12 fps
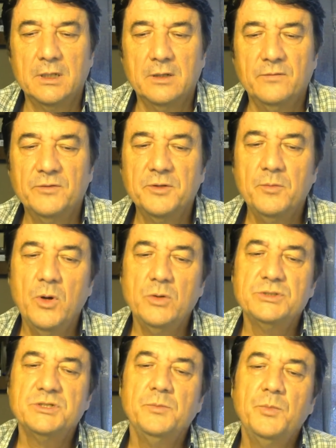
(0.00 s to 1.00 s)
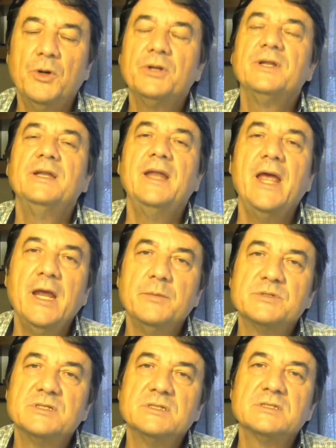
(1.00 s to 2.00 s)
for the most important
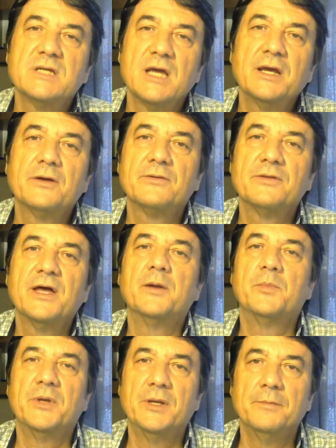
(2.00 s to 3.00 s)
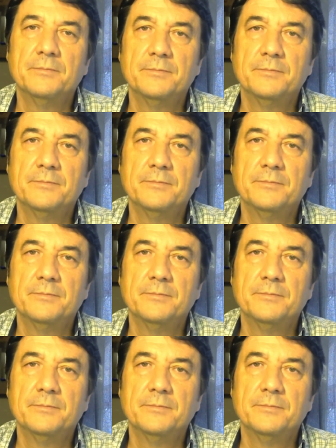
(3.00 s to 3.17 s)
names in psychotherapy,